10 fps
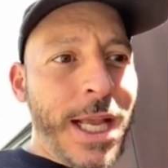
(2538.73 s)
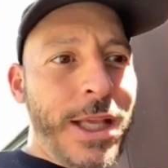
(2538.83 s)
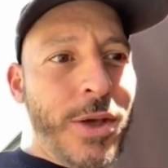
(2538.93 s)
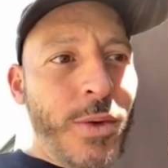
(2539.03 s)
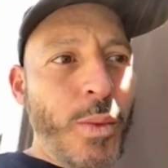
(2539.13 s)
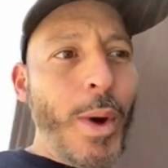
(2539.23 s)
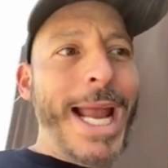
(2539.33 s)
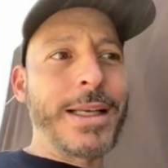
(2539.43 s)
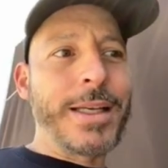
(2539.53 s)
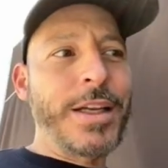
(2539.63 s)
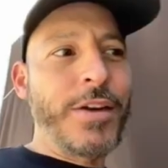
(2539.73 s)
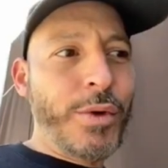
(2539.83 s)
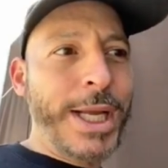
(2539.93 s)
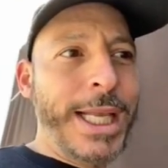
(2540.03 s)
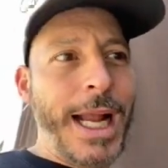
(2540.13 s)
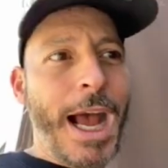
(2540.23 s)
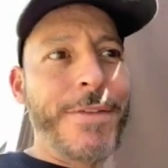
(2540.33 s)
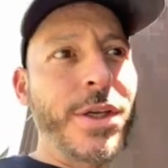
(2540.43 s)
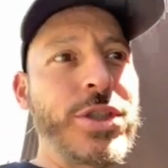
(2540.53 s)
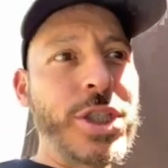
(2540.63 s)
that you wait to drink
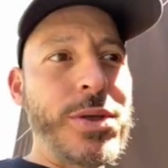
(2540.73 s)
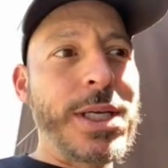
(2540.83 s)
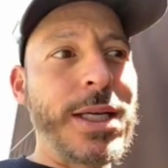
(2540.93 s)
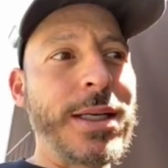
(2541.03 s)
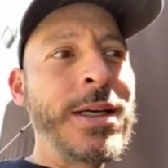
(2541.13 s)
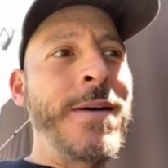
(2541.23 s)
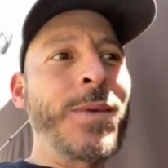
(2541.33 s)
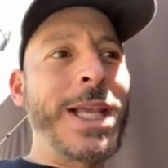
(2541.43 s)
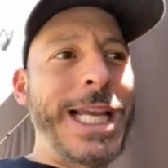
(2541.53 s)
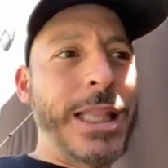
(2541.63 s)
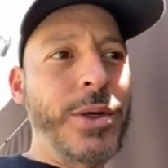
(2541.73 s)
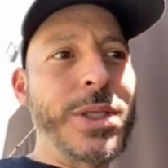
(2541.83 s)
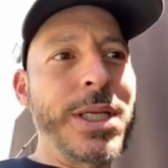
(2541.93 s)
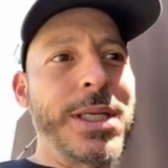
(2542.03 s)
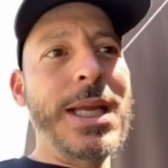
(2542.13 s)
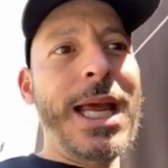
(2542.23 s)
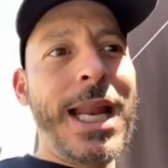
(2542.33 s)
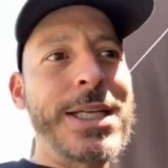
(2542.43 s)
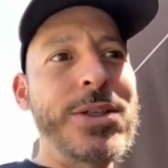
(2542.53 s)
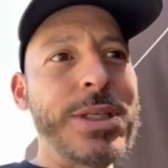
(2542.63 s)
it after you juice it it
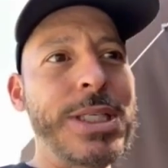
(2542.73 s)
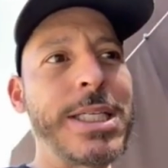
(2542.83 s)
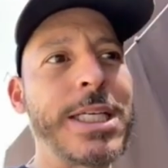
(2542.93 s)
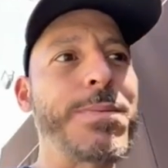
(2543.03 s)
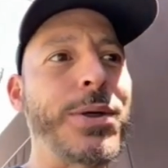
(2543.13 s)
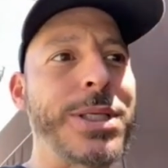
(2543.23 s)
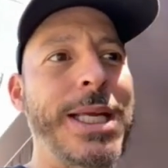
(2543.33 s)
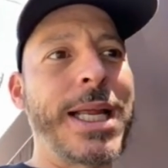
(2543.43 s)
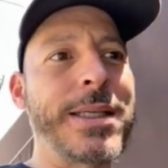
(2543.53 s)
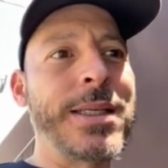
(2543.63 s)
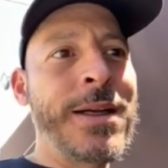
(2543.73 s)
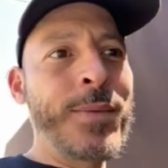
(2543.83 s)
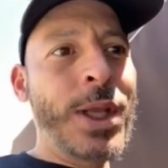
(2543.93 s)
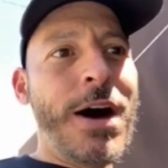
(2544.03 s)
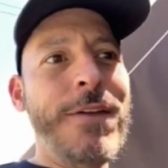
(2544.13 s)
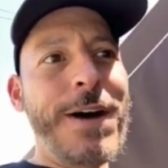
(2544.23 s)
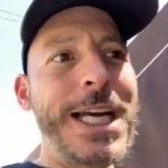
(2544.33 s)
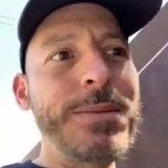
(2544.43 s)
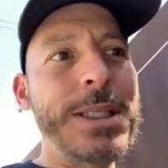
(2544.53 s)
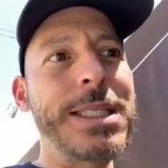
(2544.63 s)
loses an extra 6%
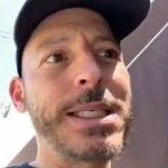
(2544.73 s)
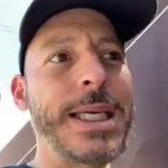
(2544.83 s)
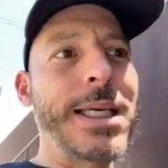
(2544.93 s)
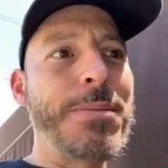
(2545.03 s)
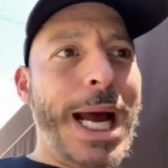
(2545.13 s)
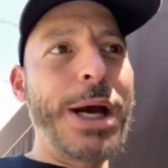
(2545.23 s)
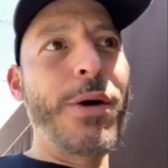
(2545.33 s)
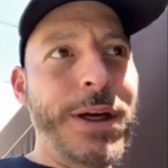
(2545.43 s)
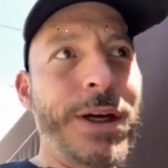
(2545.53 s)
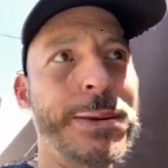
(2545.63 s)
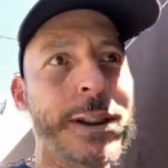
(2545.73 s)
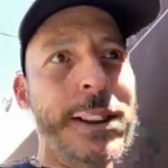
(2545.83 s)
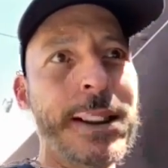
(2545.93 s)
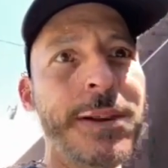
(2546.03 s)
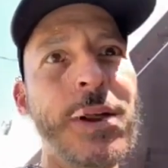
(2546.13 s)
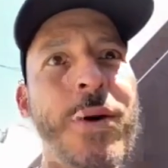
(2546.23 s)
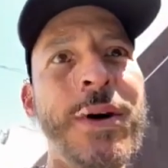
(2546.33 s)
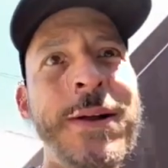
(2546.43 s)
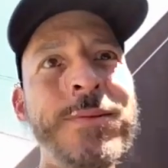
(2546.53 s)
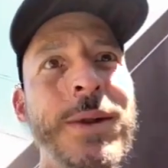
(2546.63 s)
of vitamin C bioavailability.
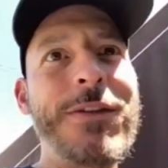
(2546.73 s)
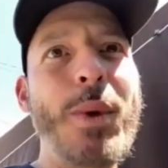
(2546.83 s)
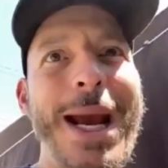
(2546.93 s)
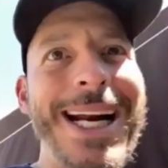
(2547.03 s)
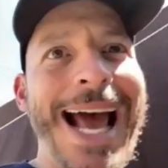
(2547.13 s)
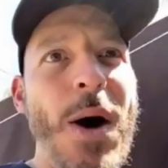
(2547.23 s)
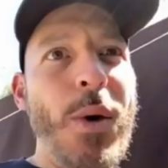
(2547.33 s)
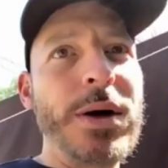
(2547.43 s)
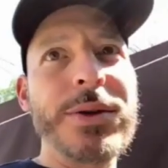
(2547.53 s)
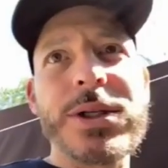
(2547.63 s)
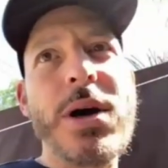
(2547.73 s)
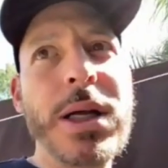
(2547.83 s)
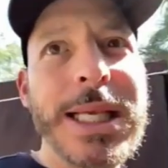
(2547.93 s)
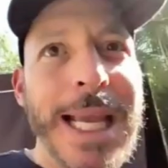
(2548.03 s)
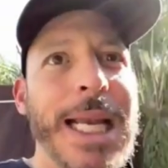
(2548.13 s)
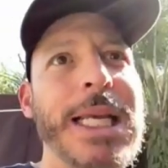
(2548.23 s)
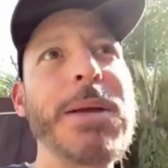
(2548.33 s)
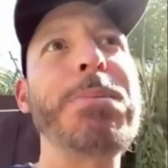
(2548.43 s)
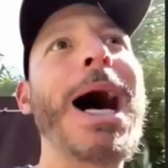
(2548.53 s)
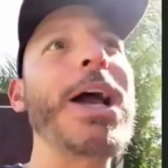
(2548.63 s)
So wow. if you wait an hour, there's hardly
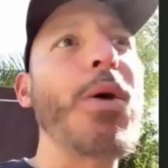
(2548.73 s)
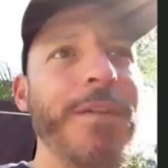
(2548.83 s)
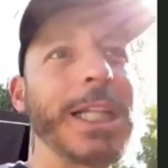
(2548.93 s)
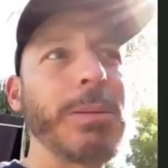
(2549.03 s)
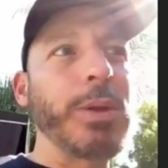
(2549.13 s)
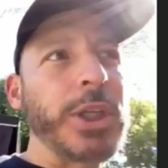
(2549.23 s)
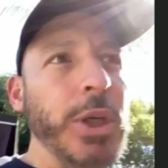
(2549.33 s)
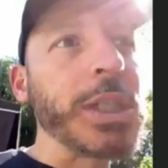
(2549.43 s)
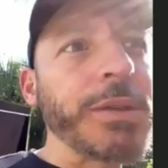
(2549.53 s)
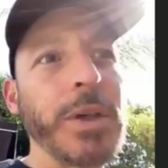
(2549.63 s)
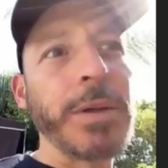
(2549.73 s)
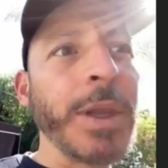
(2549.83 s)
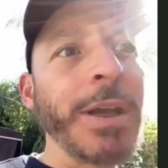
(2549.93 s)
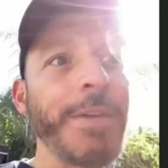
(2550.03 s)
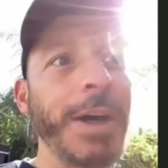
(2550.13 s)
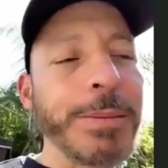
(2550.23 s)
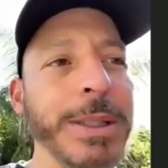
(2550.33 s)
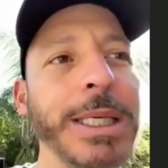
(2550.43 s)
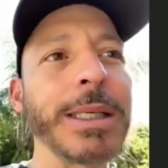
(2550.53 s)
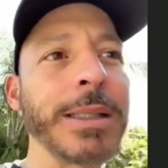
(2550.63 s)
any bioavailable useful
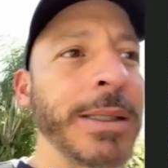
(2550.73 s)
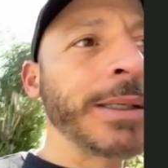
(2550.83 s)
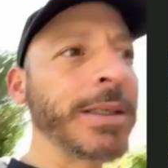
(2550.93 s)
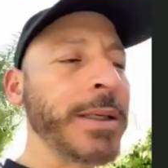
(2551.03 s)
vitamin C.